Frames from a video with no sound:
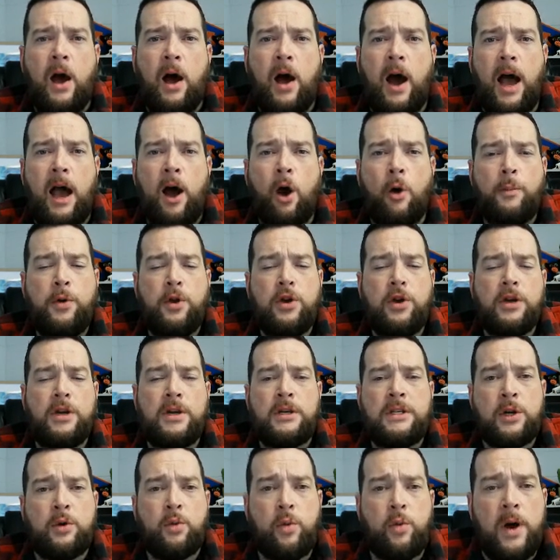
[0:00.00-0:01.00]
I hope you
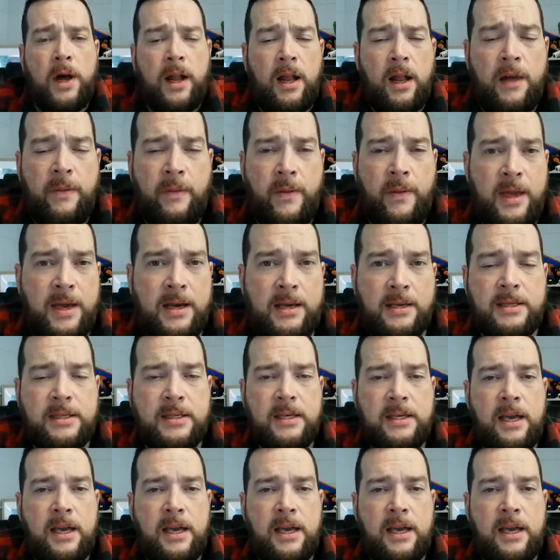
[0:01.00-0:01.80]
did well on this.